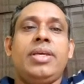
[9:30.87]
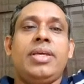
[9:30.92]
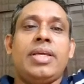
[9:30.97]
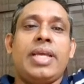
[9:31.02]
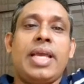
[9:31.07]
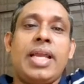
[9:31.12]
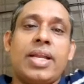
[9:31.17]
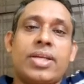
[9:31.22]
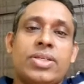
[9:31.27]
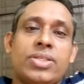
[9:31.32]

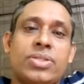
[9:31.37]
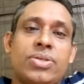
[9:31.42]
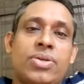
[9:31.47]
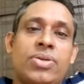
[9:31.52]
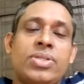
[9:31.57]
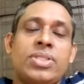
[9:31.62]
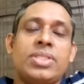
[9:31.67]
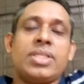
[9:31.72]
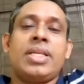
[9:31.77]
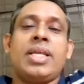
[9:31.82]

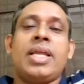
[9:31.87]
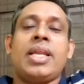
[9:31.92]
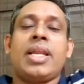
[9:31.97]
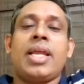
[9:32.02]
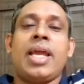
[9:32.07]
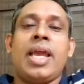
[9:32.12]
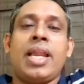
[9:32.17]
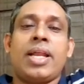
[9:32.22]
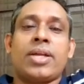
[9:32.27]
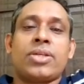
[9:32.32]
Electrons in an
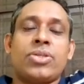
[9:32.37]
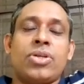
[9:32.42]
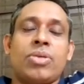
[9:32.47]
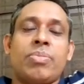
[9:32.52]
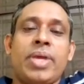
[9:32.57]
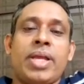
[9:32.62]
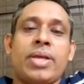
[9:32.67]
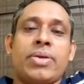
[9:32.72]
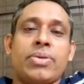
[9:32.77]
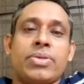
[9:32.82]
electron
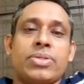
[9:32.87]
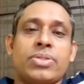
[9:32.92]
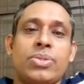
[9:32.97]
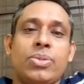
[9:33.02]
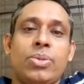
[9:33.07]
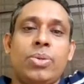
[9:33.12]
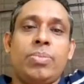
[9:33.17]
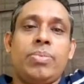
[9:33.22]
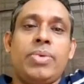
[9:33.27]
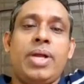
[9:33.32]

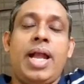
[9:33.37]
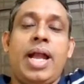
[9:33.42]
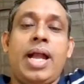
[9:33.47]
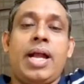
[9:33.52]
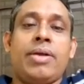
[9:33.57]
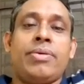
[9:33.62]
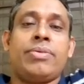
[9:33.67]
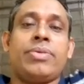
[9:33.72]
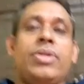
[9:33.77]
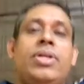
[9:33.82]
microscope
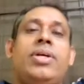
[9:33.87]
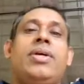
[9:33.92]
have